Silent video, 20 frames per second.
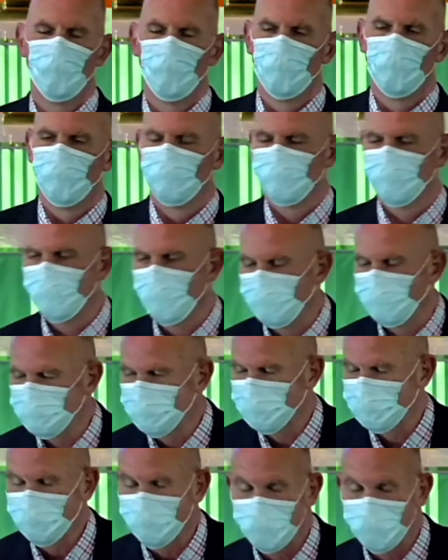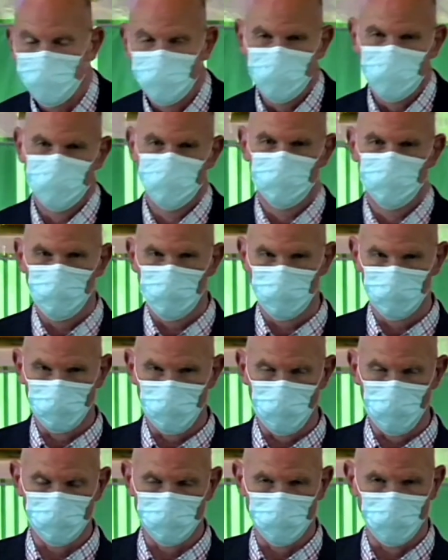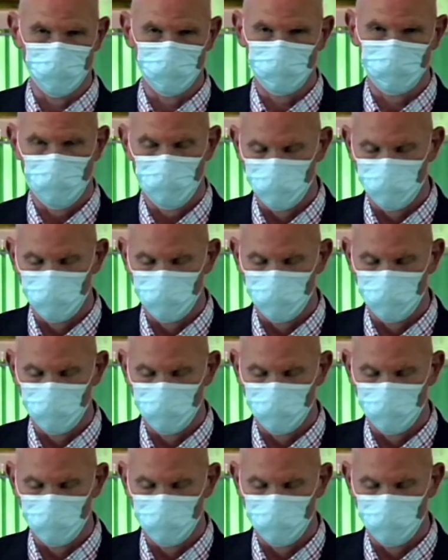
When I was a kid in Fort Lauderdale growing